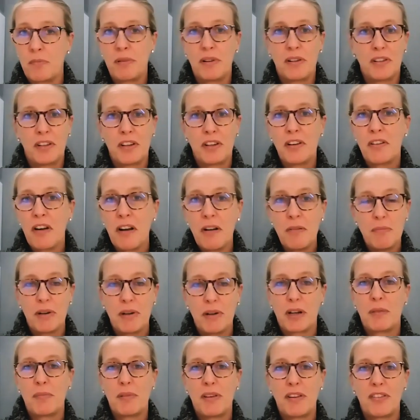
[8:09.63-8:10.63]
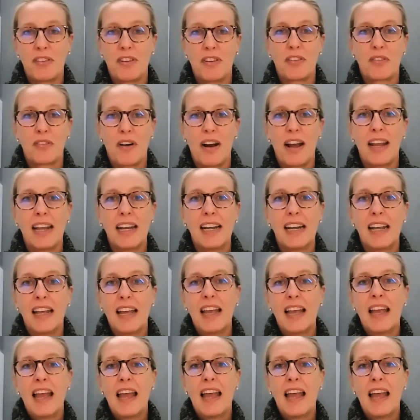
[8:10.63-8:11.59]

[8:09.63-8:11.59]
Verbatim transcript: You're building your own book of business, right?